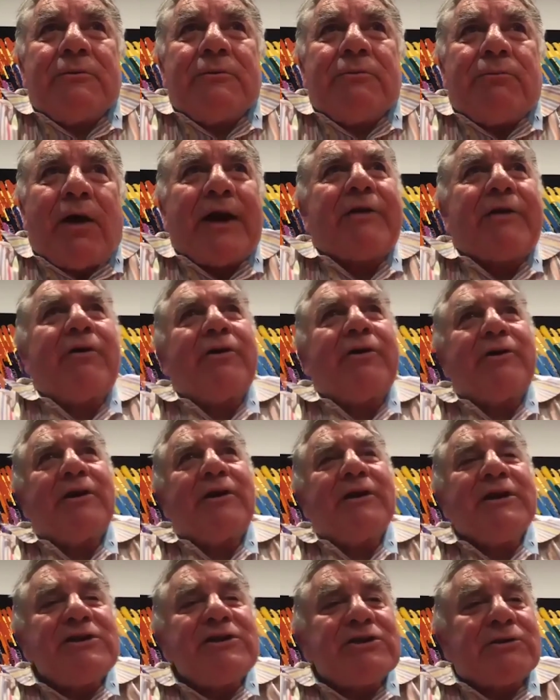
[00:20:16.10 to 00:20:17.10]

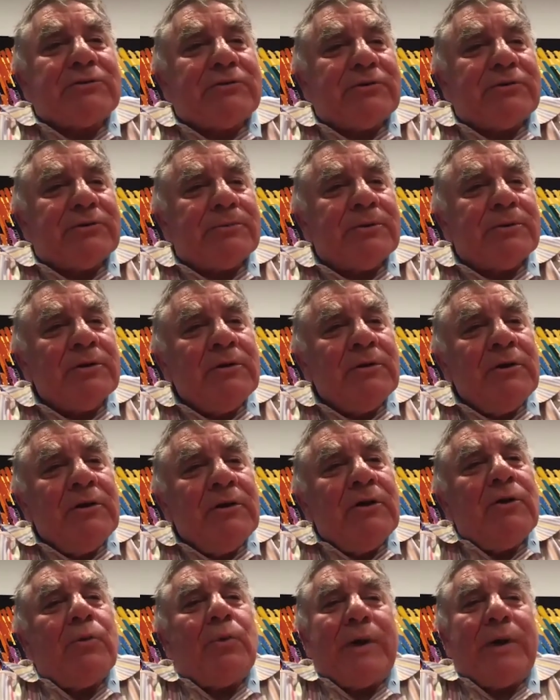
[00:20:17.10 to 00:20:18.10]
microdeletion group,
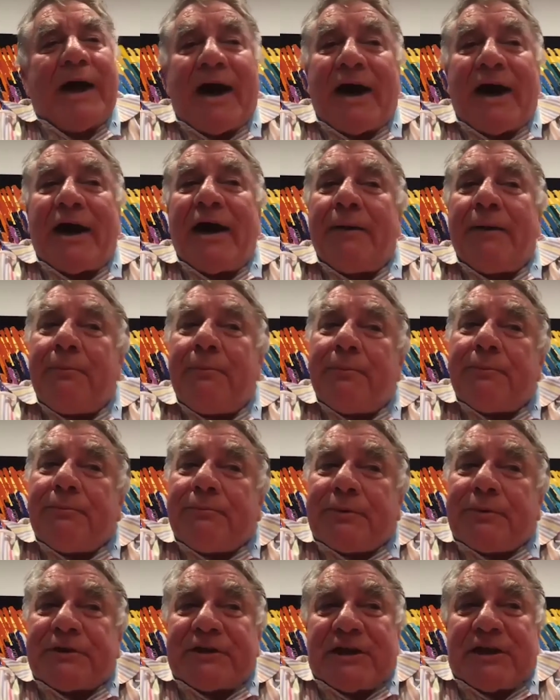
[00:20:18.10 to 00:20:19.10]
we are
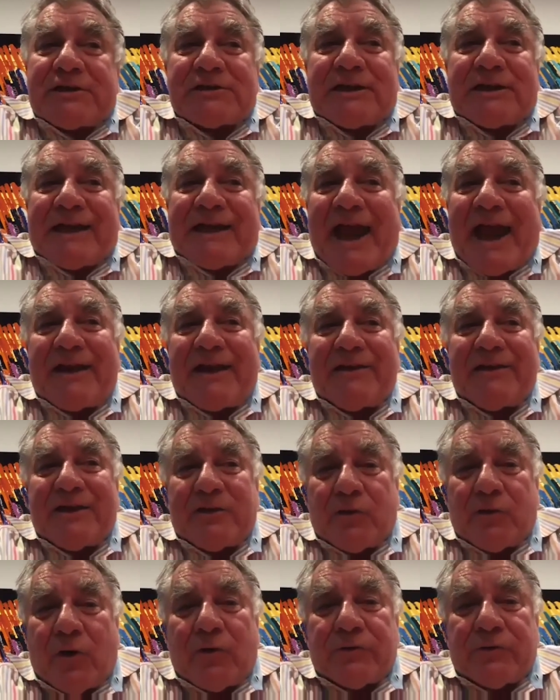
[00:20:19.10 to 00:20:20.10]
potentially handing
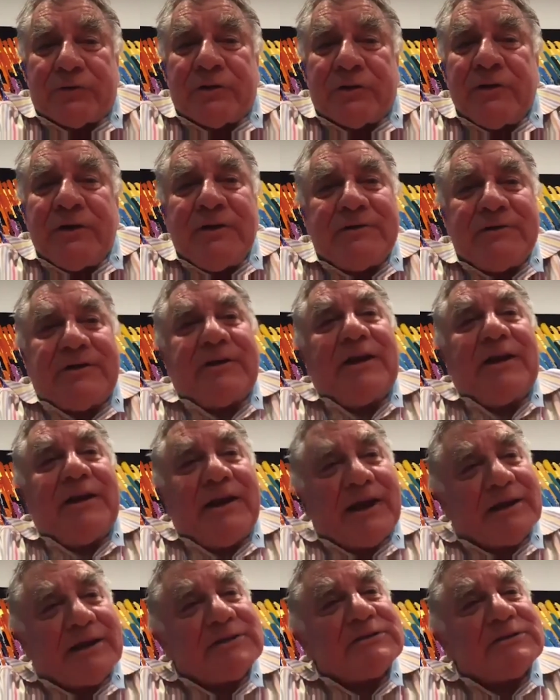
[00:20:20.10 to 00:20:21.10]
it on to the
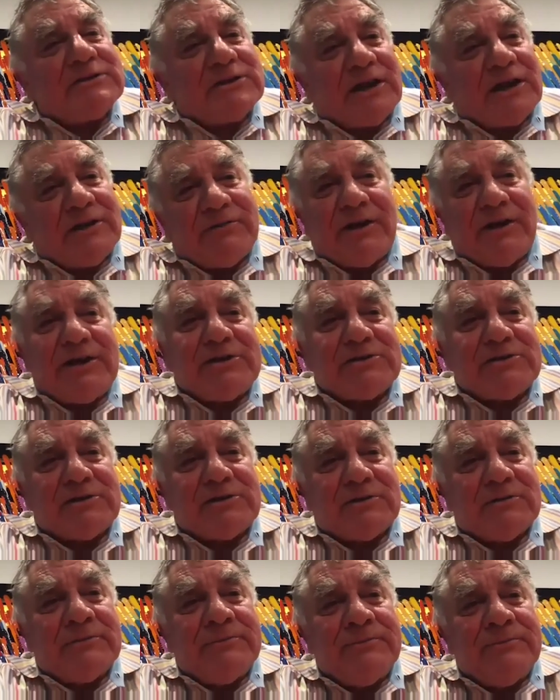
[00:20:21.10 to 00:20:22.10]
next generation.
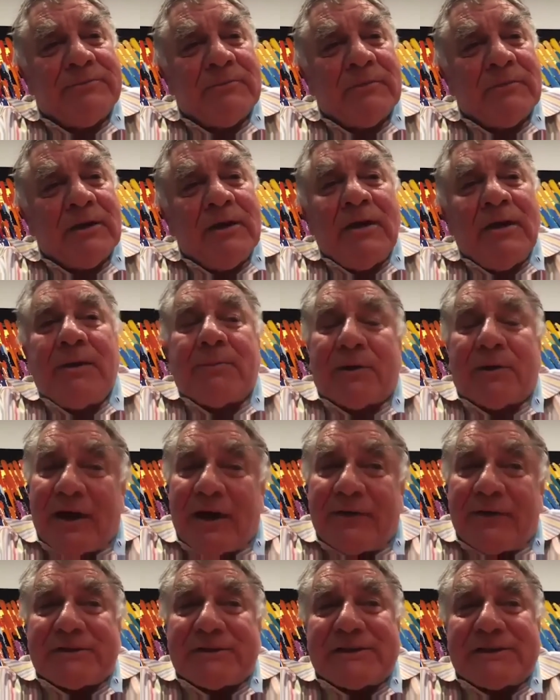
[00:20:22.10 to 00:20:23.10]
But I
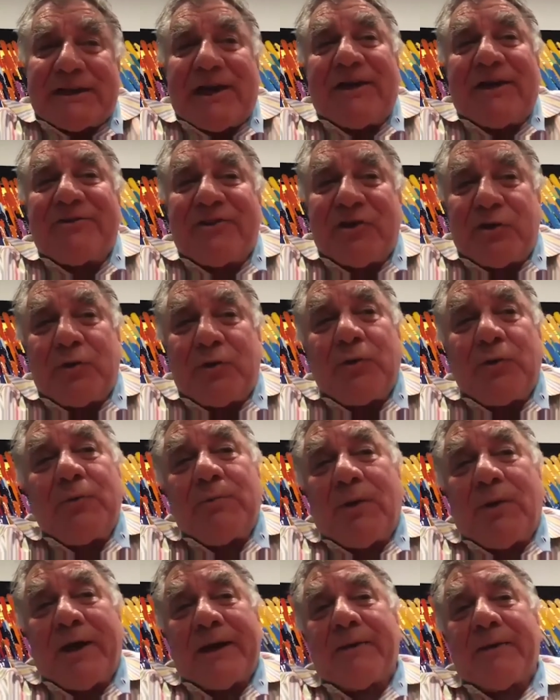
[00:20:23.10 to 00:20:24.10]
have to say, I tell
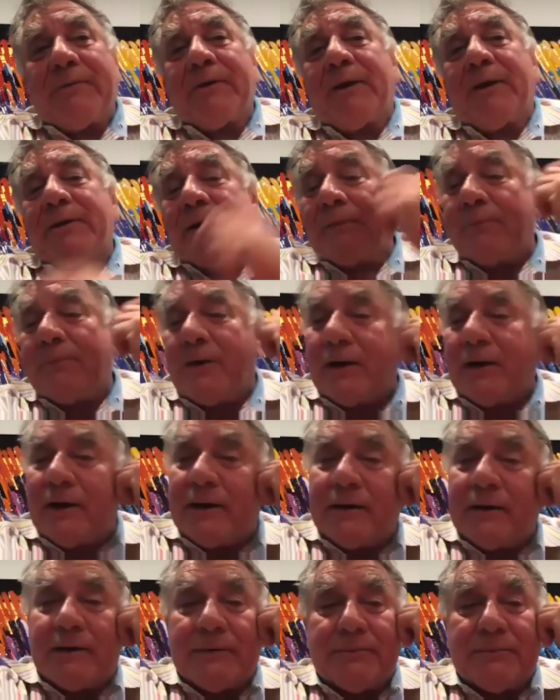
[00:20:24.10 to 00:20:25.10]
my
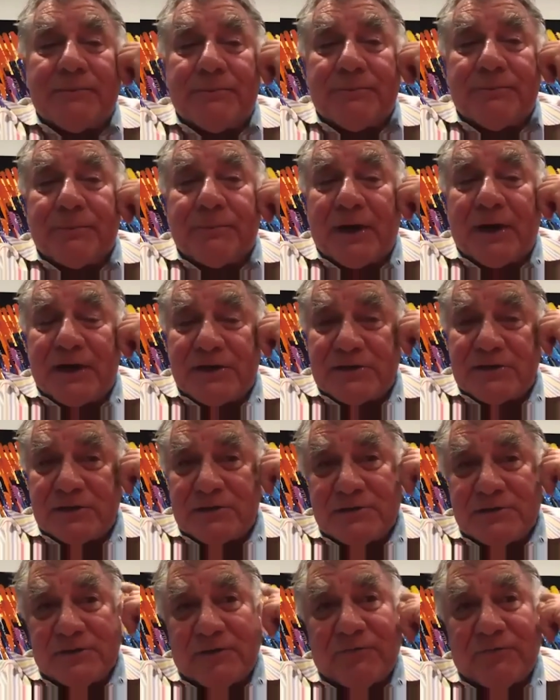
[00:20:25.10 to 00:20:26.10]

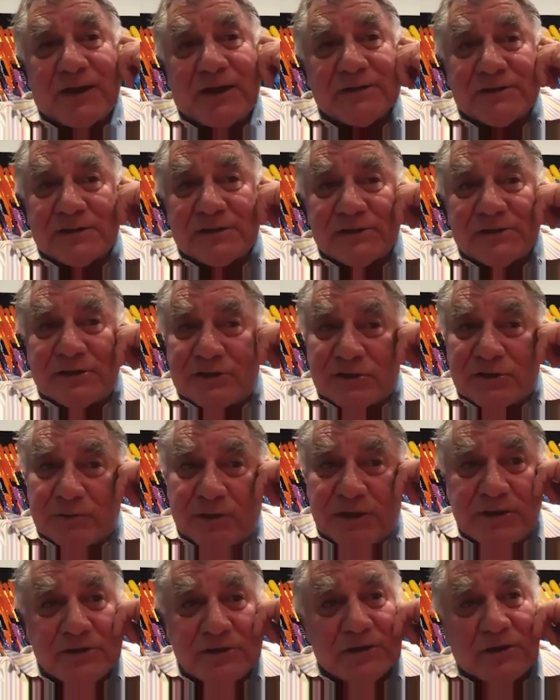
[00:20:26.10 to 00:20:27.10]
patients, if that's the
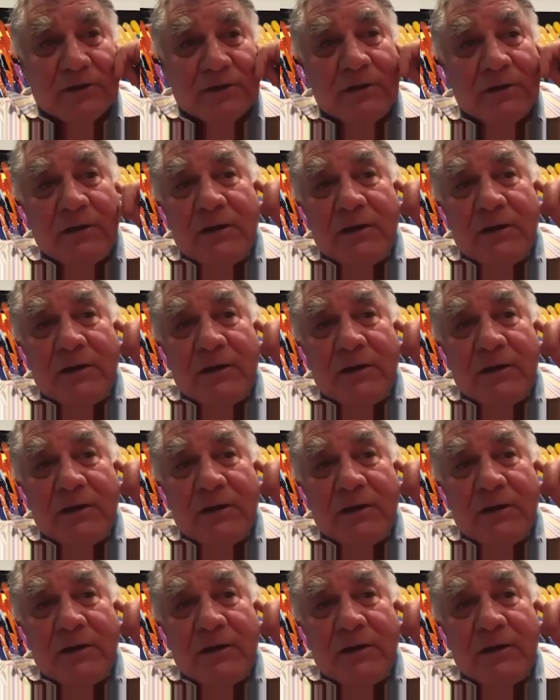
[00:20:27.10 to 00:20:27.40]
situation,